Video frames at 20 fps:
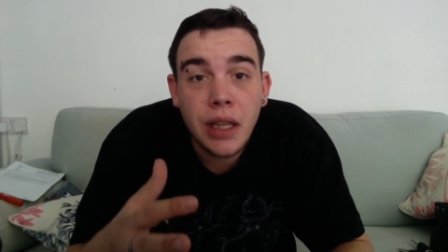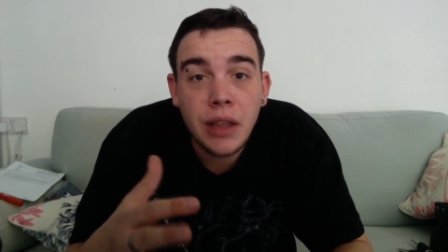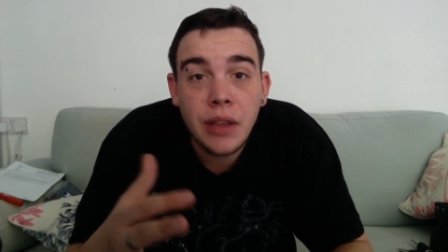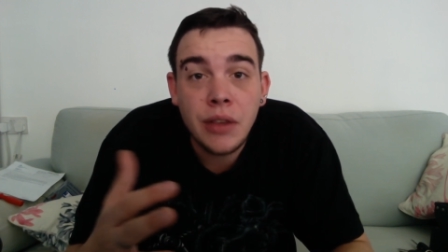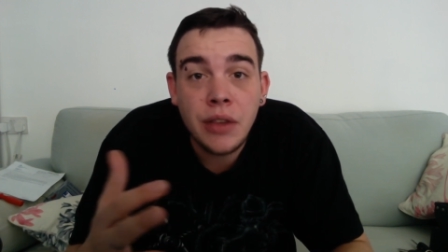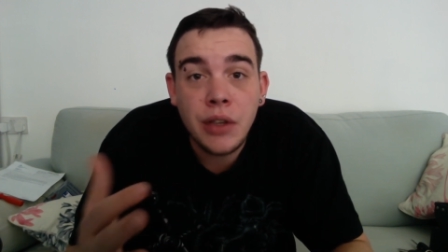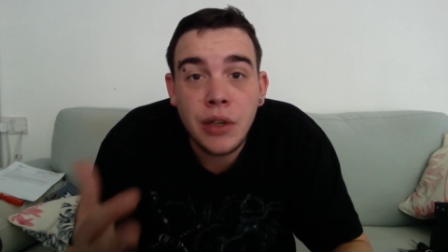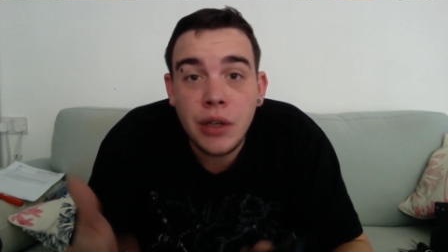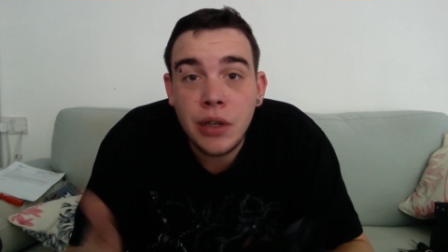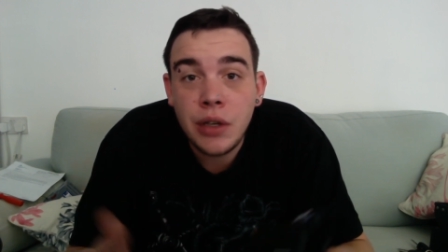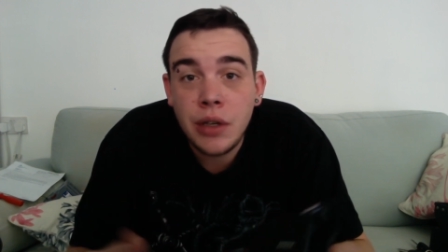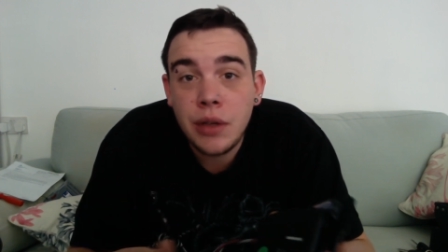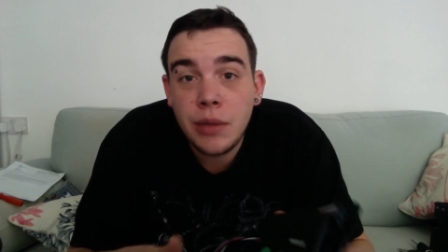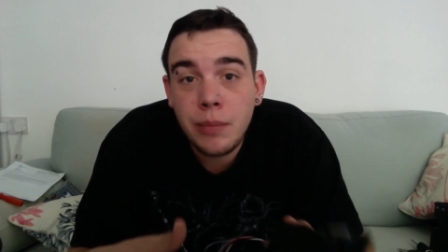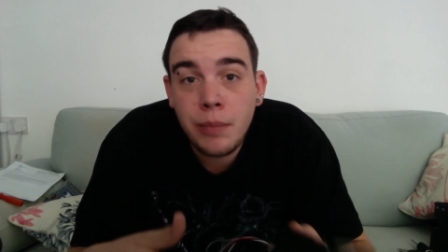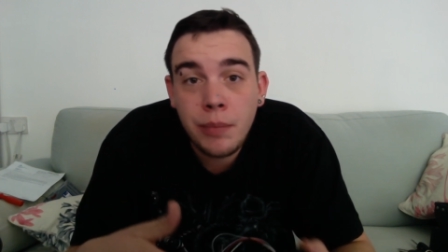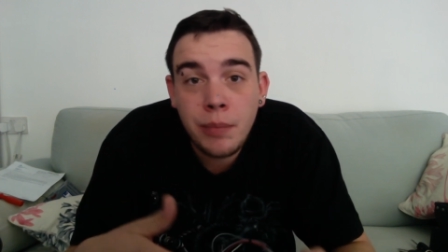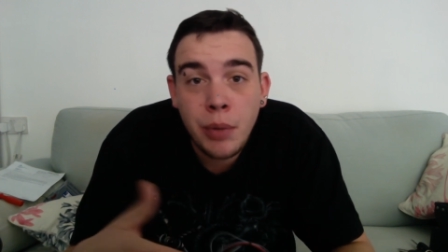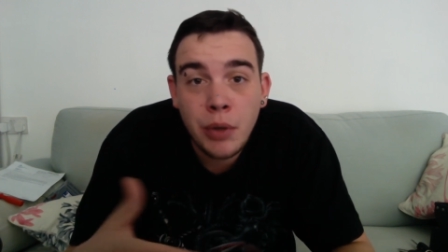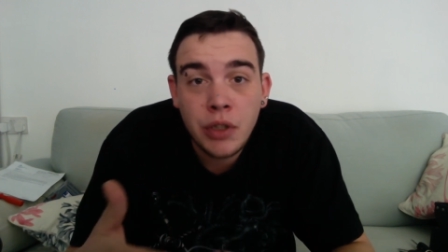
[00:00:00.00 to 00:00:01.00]

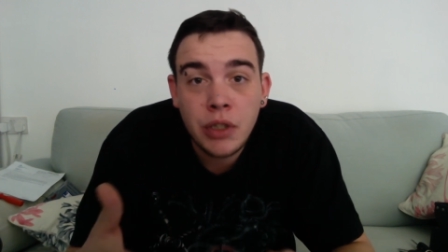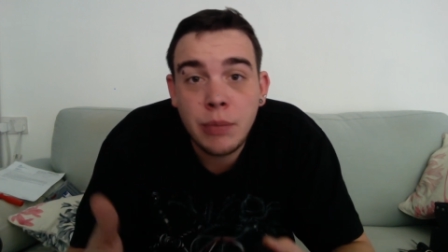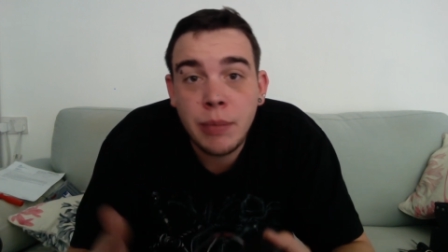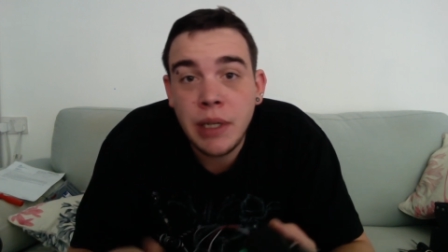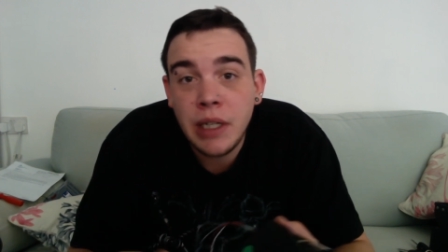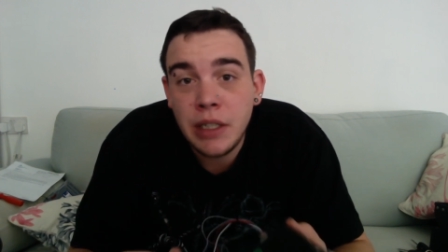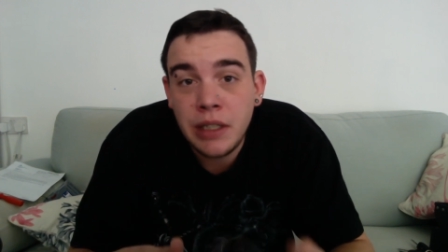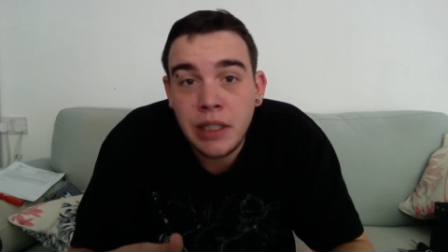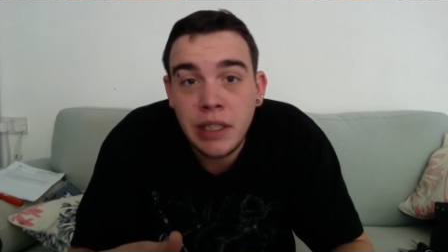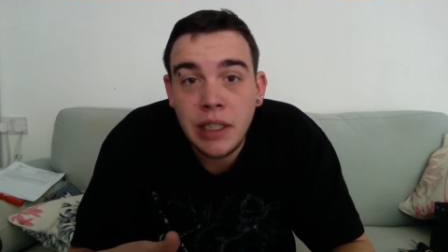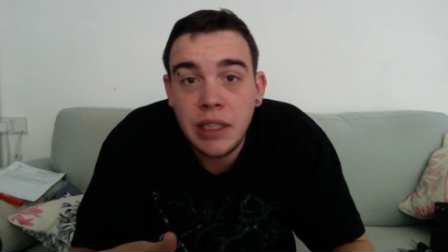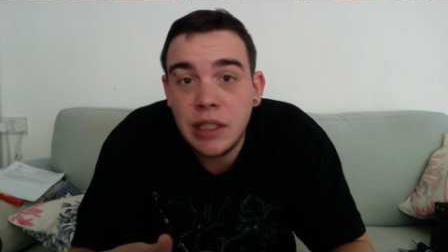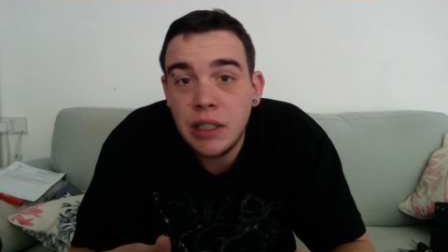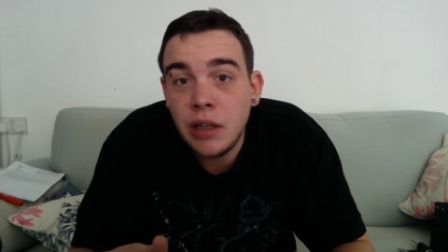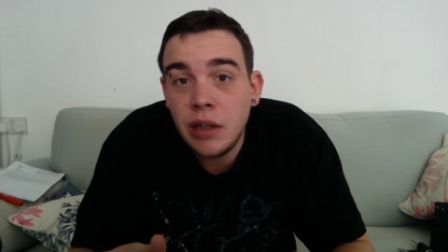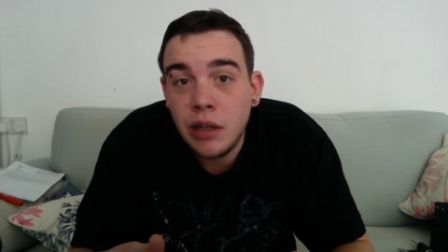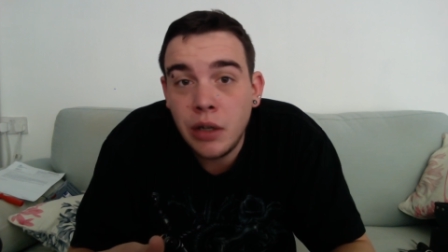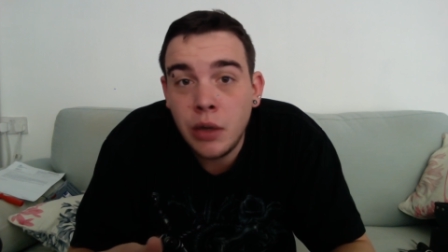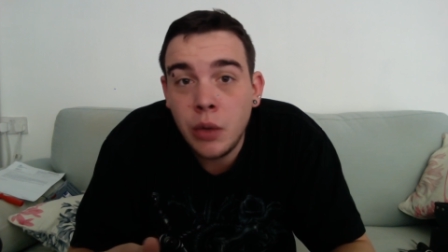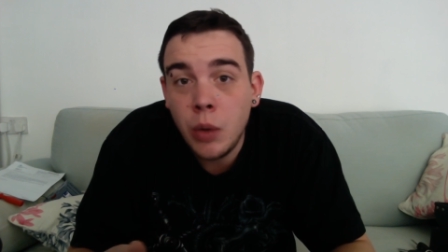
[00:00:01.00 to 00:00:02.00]
The possibilities
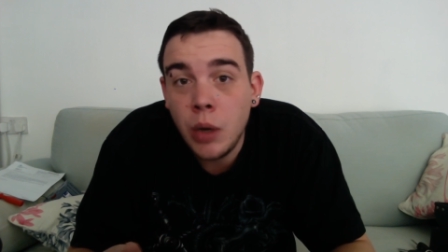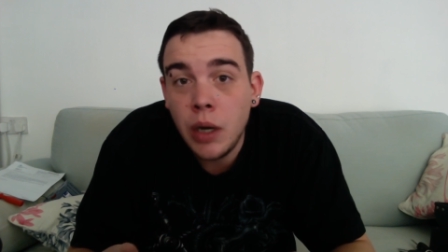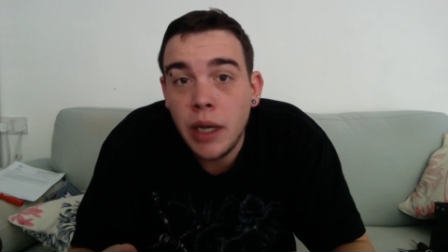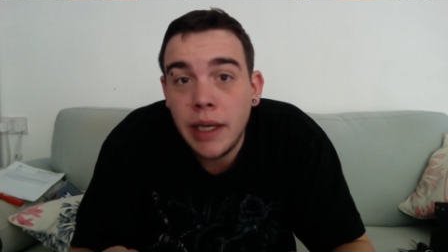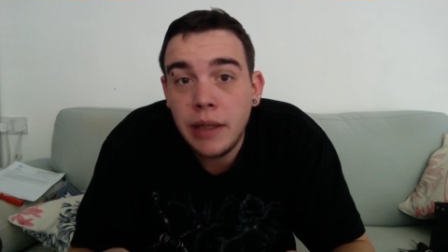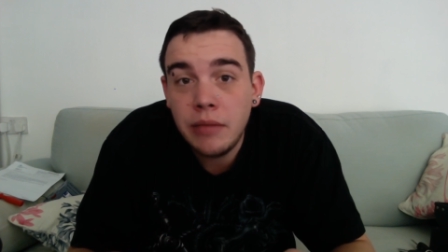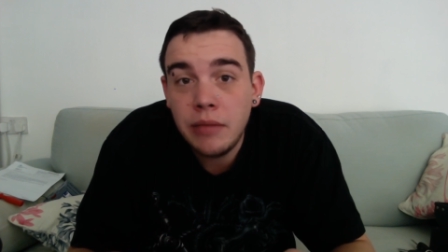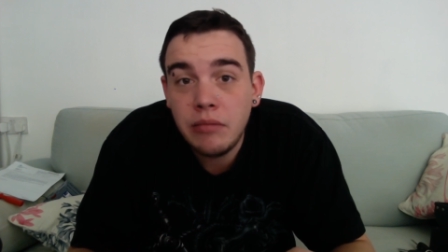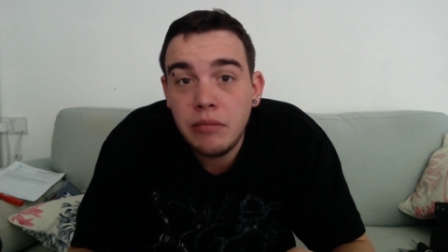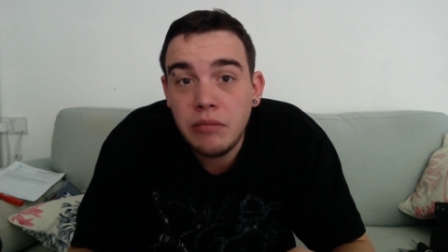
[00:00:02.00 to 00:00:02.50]
are quite